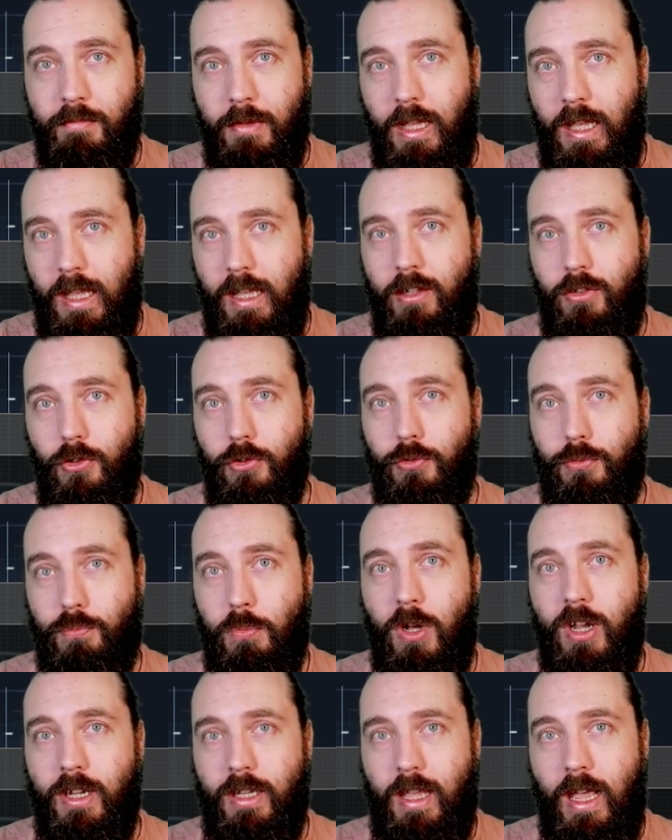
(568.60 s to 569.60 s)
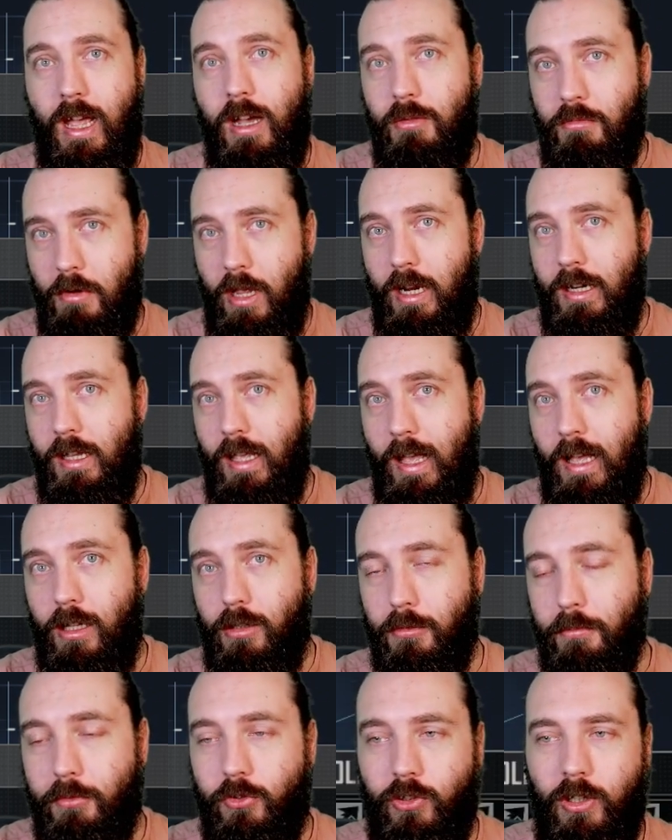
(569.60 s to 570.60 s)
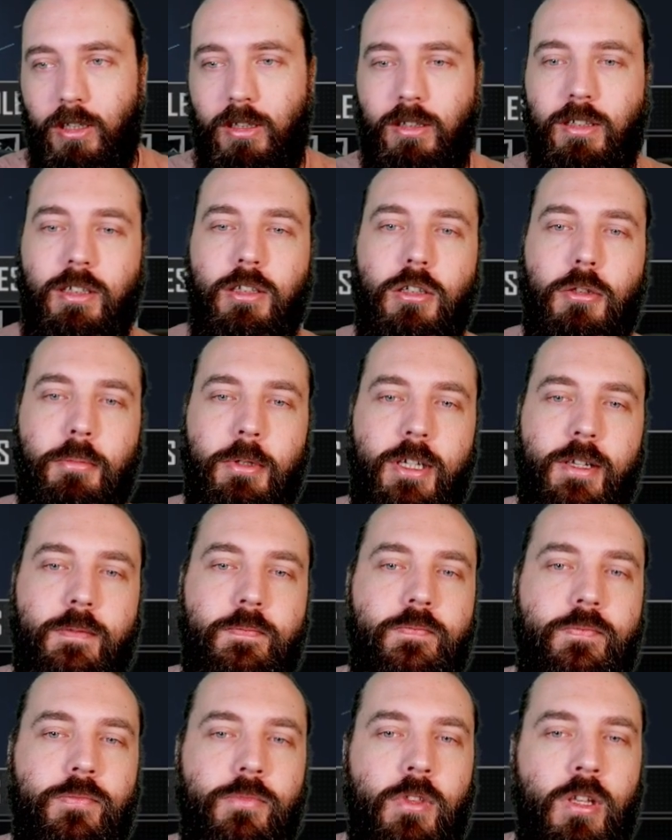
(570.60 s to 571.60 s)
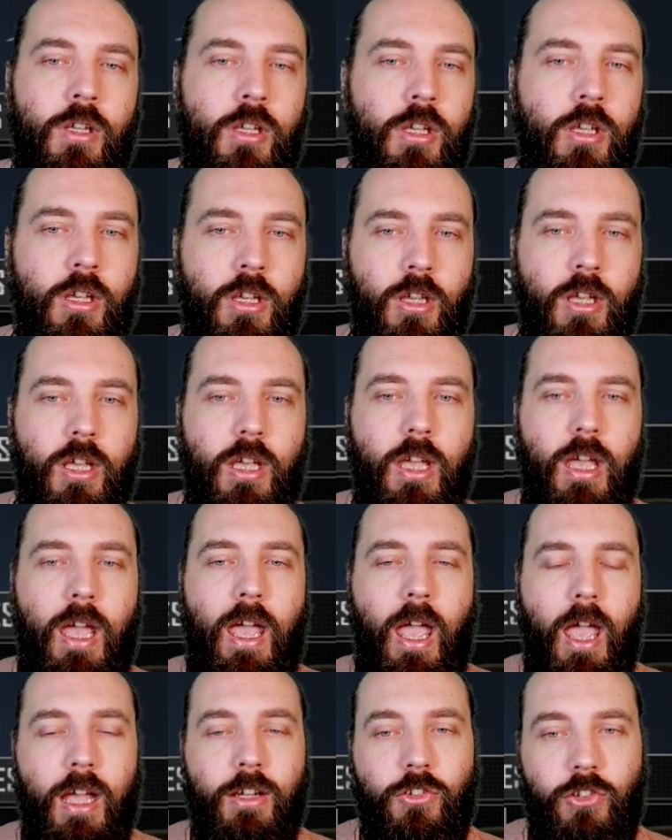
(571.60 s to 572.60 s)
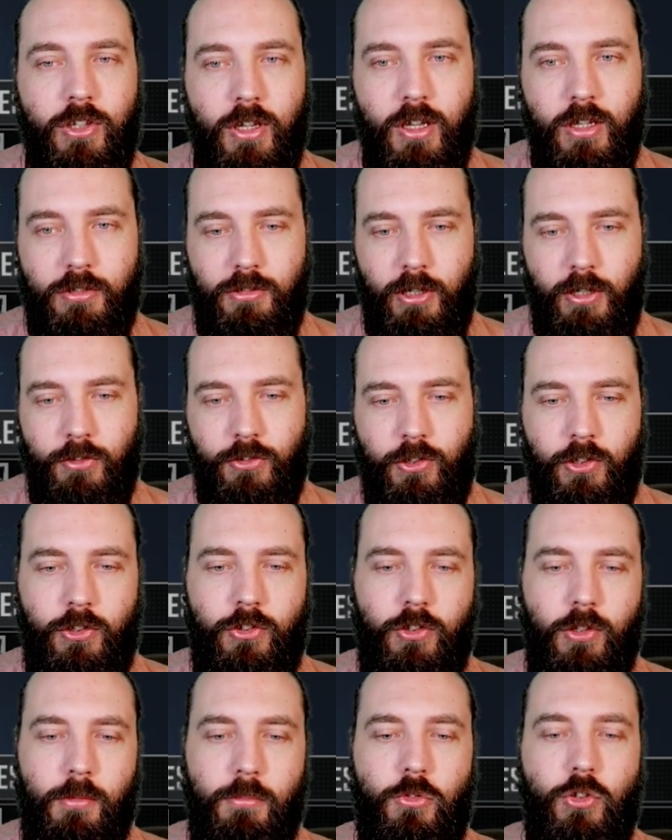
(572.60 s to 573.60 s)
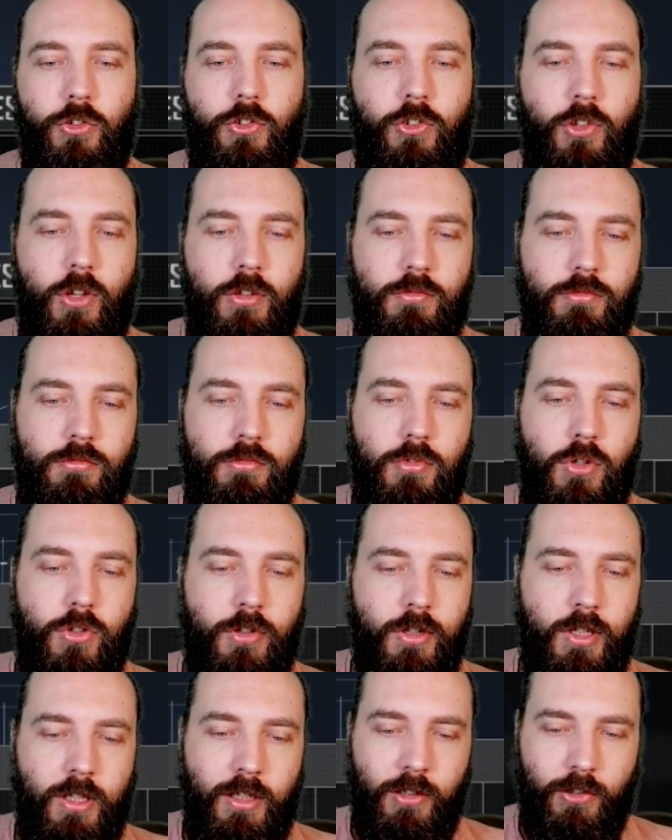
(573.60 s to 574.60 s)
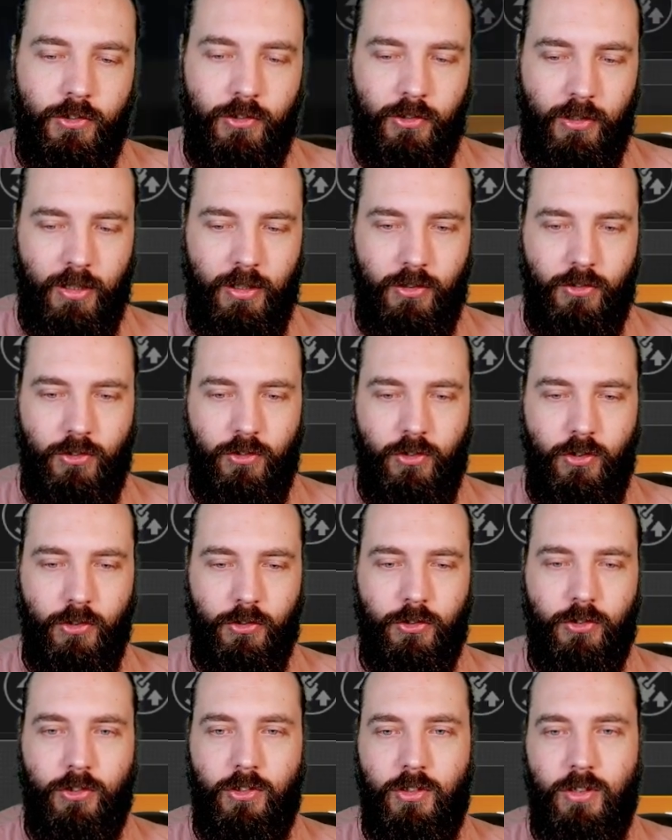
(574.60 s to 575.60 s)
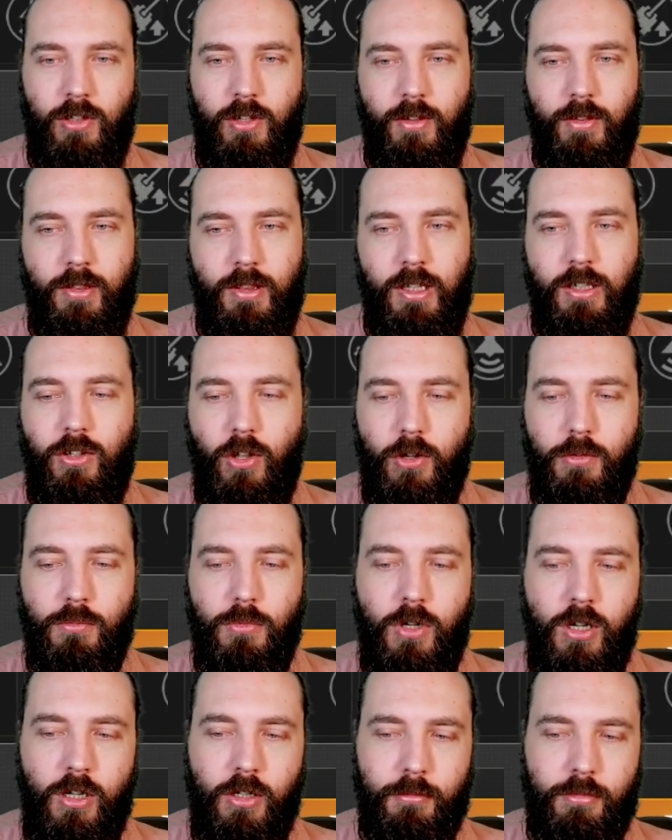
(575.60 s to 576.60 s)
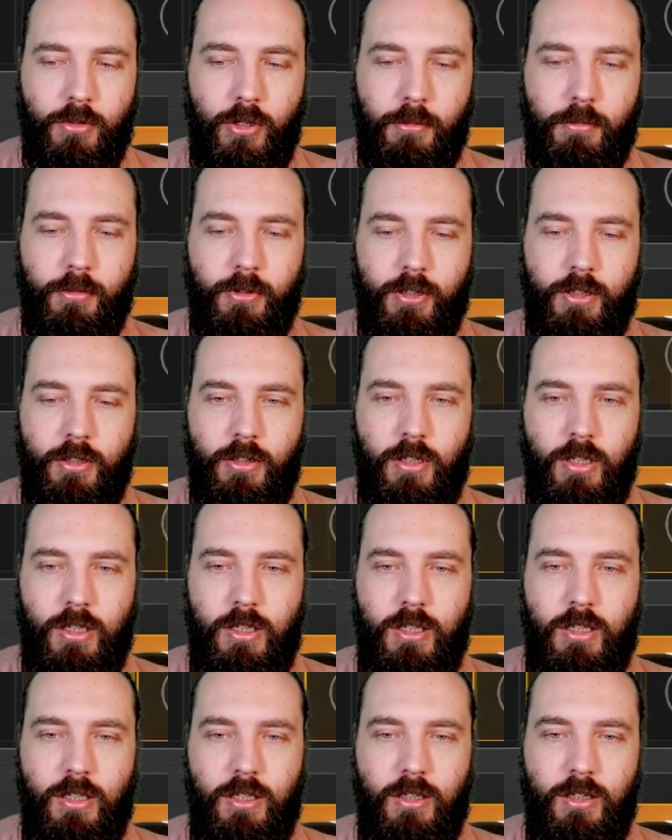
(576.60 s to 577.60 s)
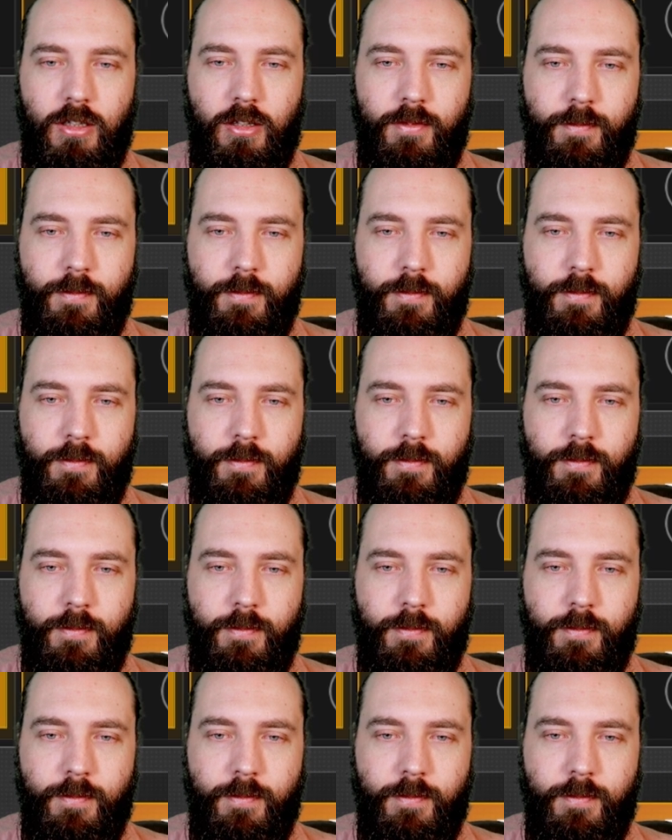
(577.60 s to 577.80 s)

it does work out and it helps a little bit. Anti-aircraft system, just don't run this. It's just, they don't work properly. There